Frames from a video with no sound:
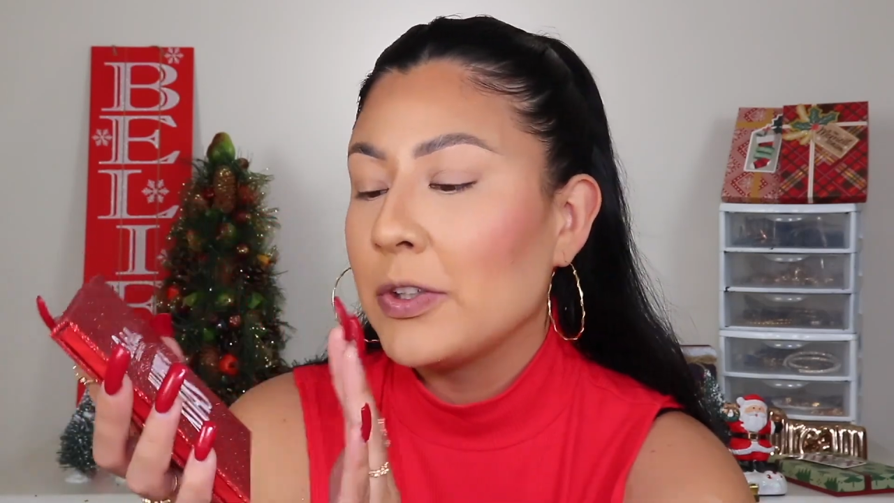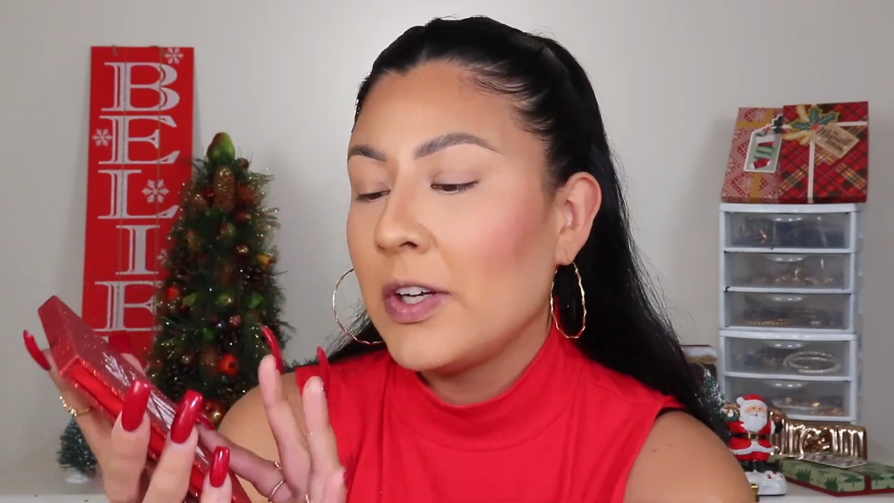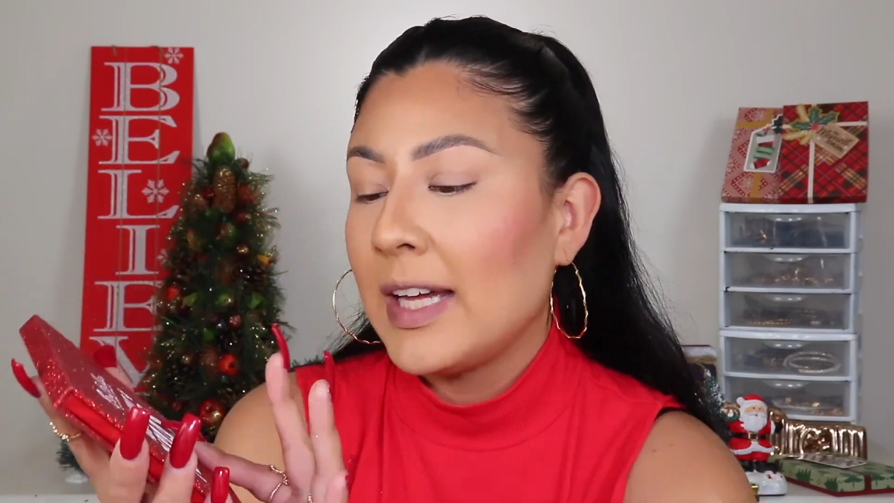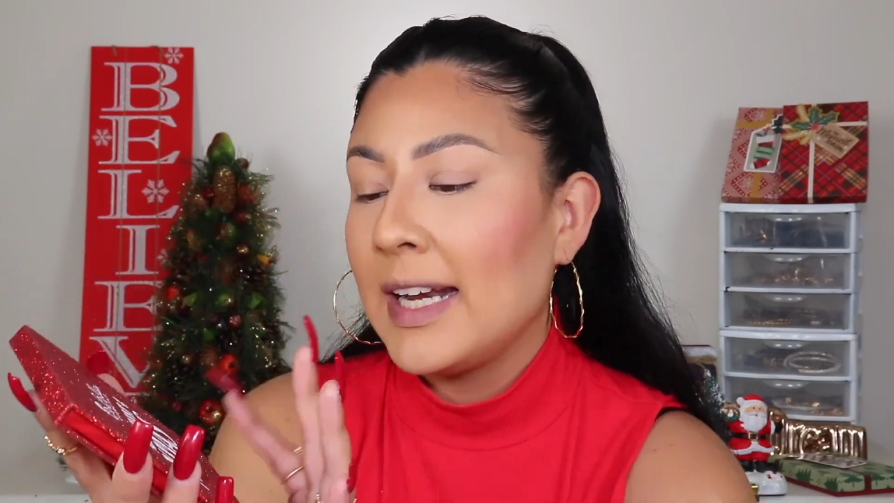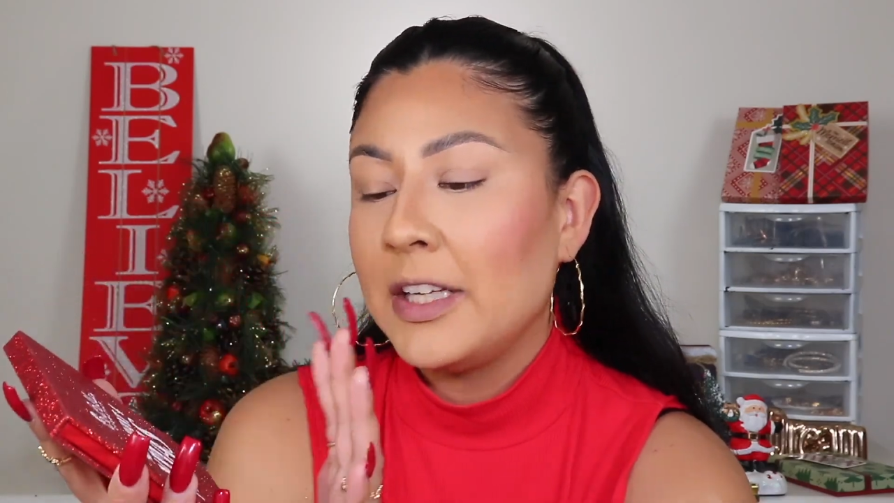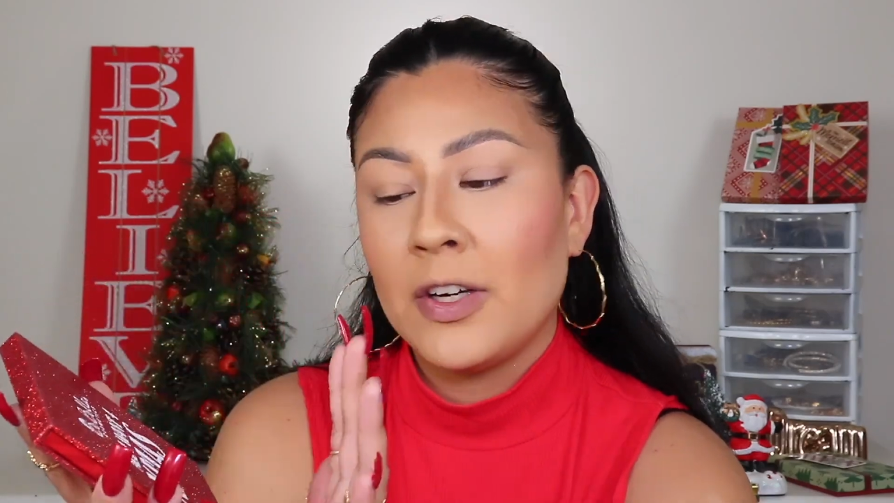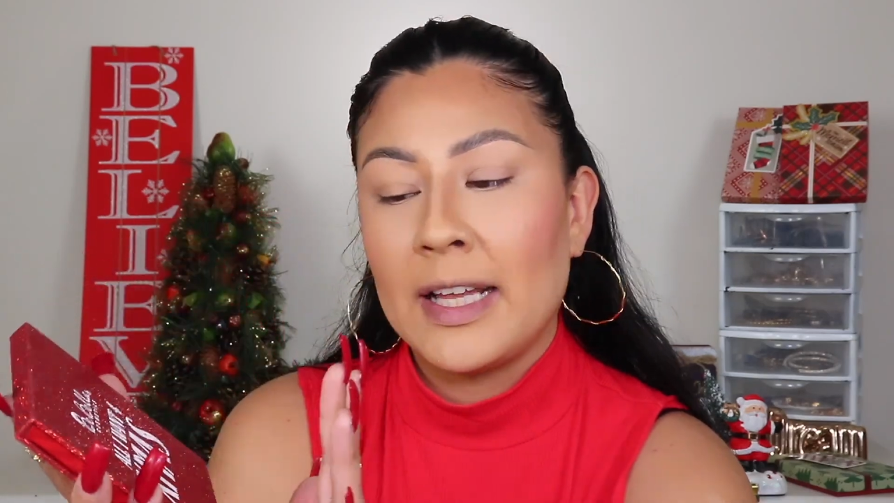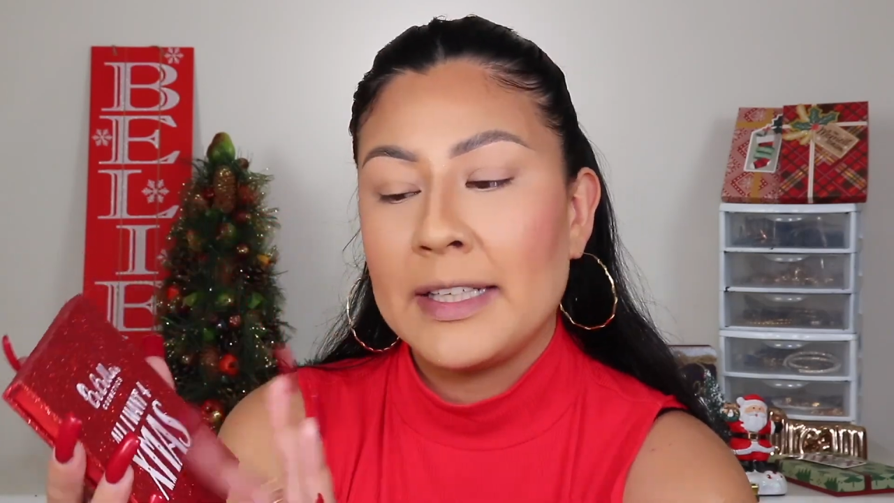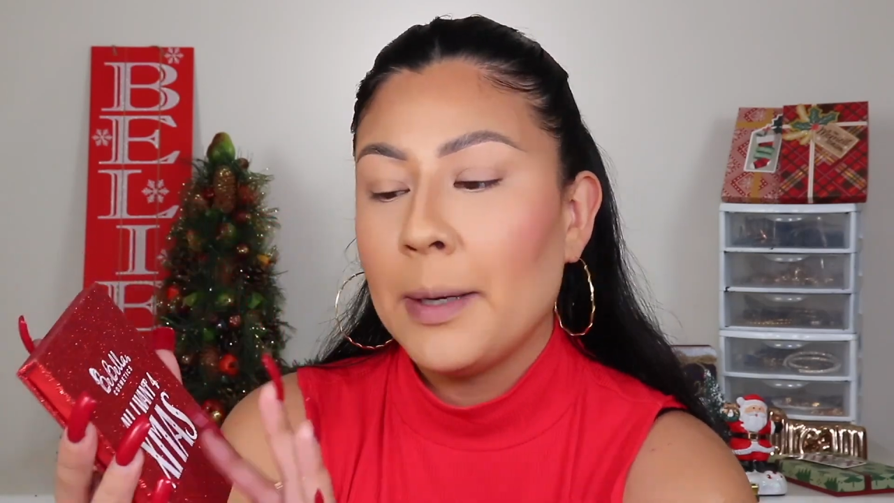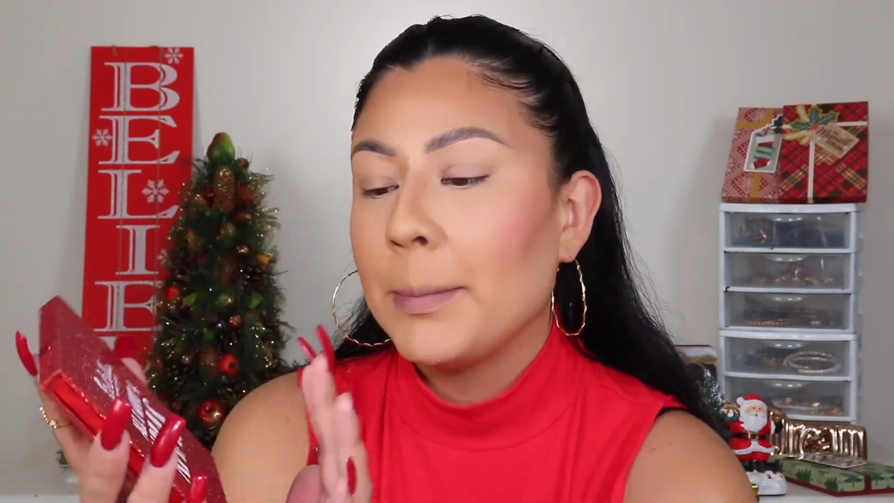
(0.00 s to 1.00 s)
You look at it, you're
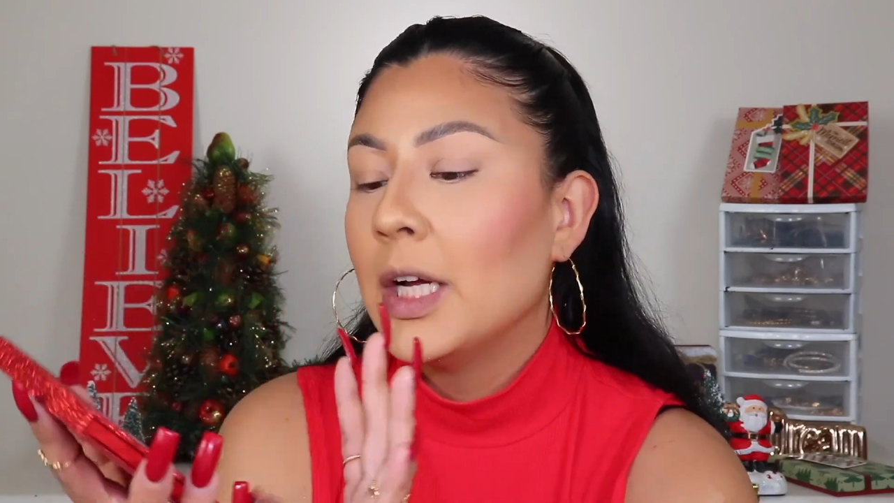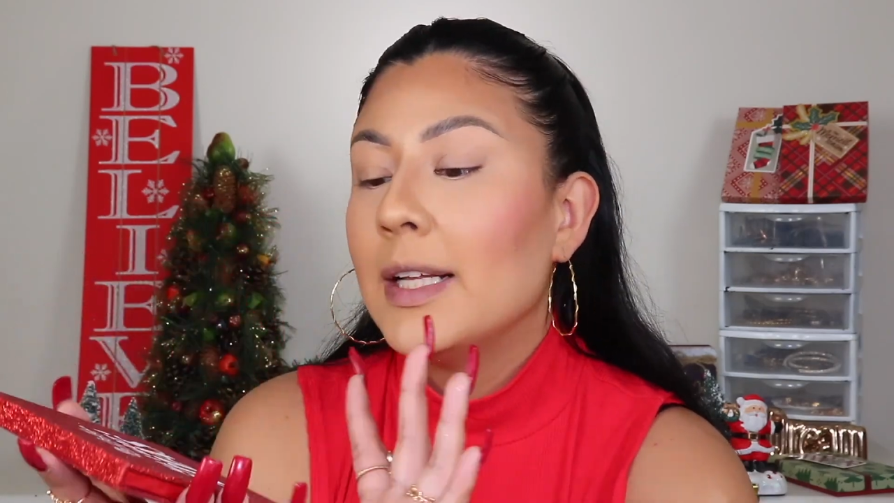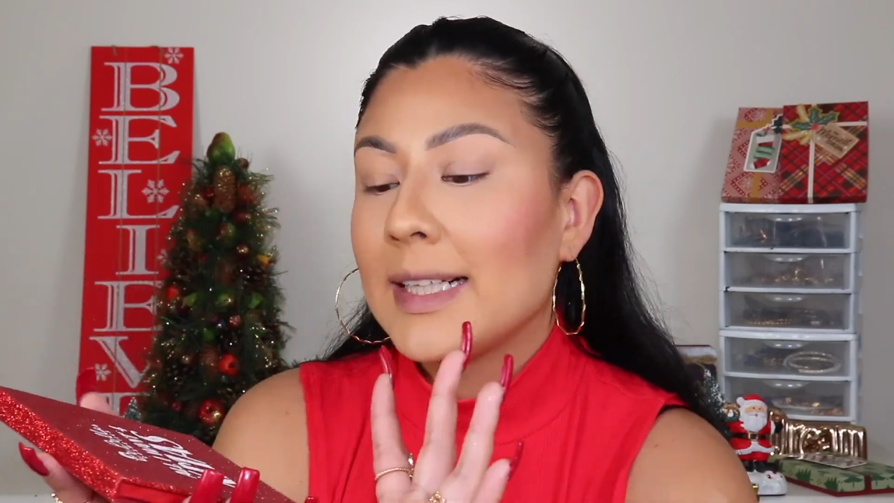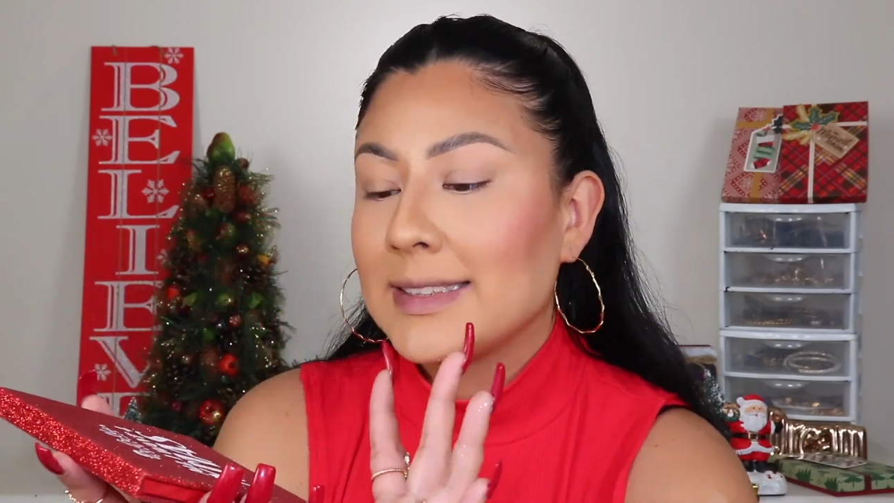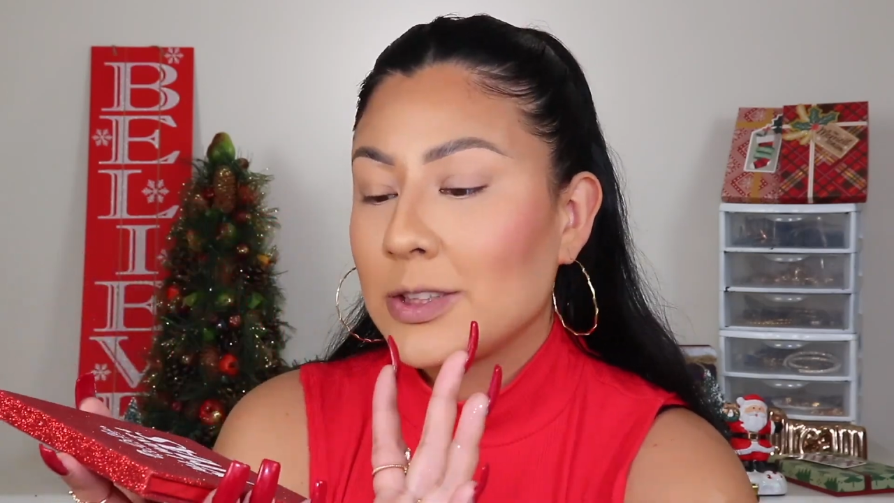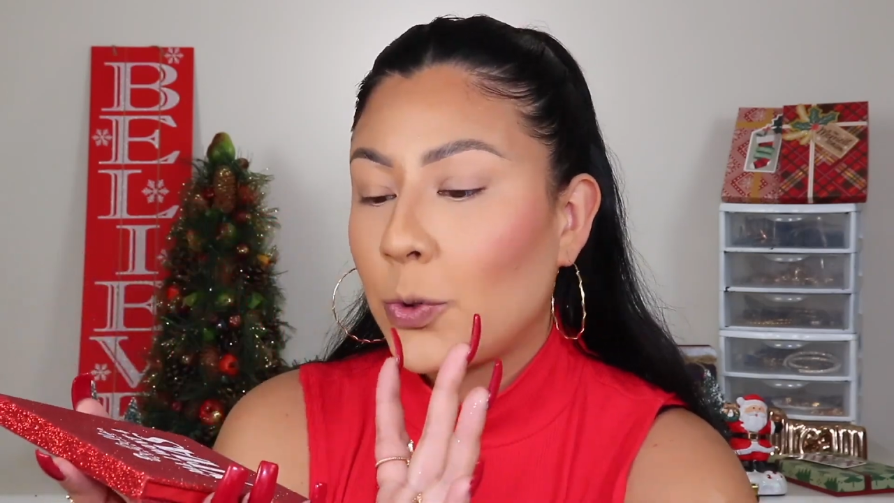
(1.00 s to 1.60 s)
like, yep, that's